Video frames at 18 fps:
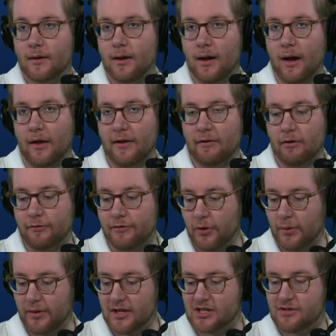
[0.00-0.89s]
Are they
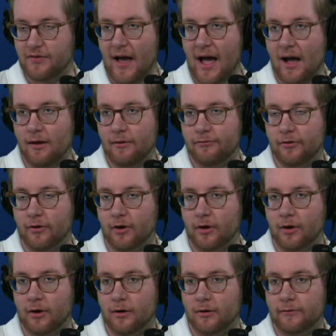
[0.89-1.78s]
reviewing this foul
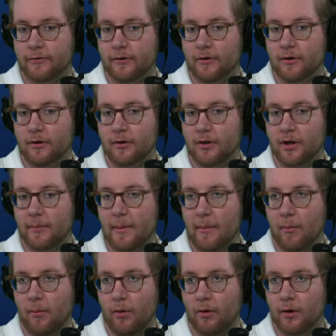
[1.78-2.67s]
for a little bit
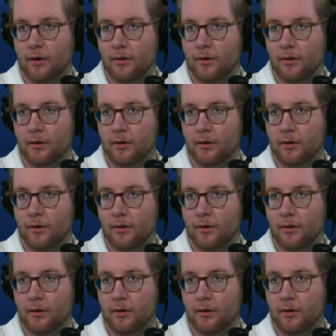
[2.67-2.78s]
more?